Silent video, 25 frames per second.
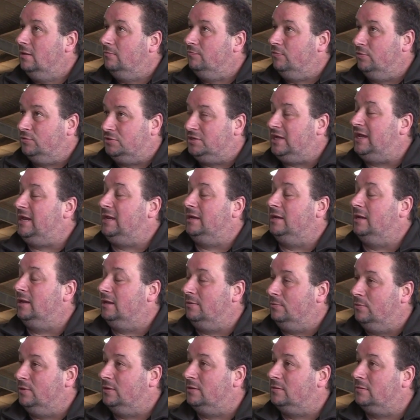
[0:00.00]

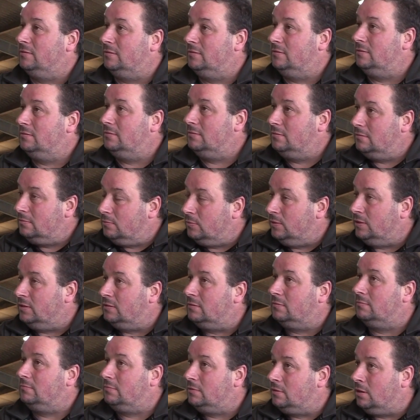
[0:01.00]
routinely
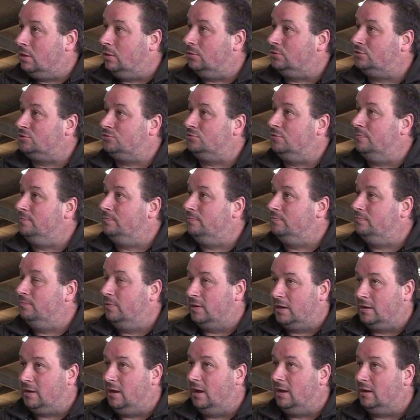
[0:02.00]
with colostrum,
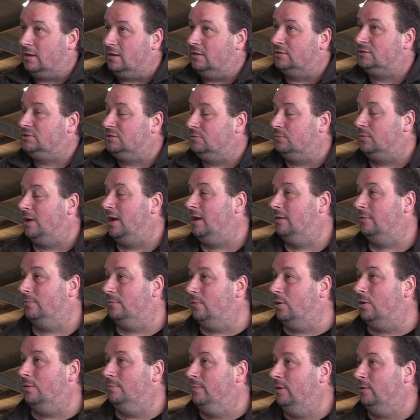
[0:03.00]
regardless of
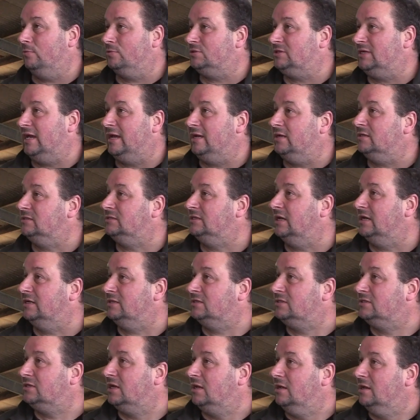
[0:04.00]
what a milk status
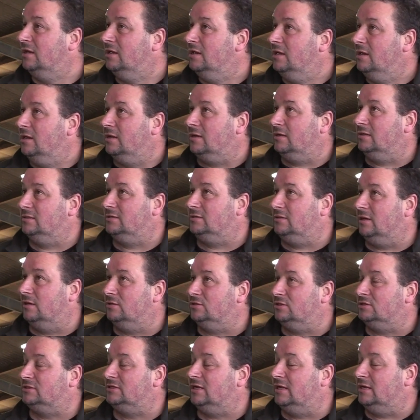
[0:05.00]
is, because I
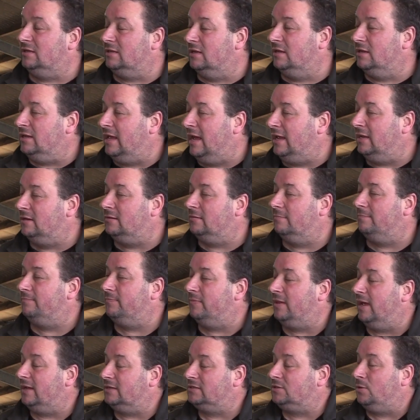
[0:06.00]
just think
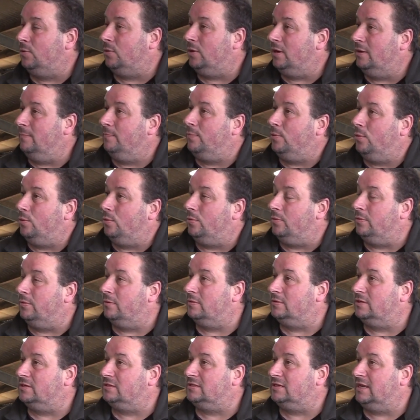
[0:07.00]
that's quite
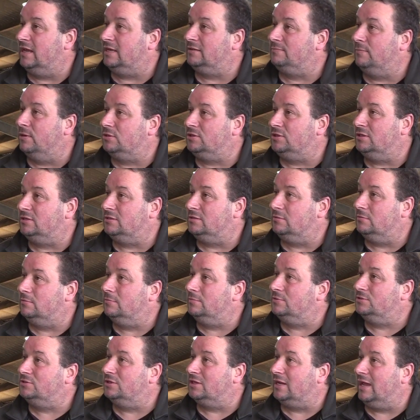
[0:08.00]
important, just to get as much into
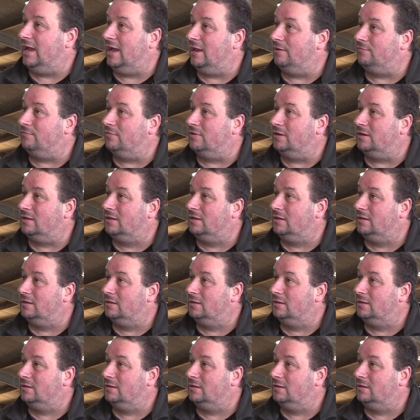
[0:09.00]
them as you can, really.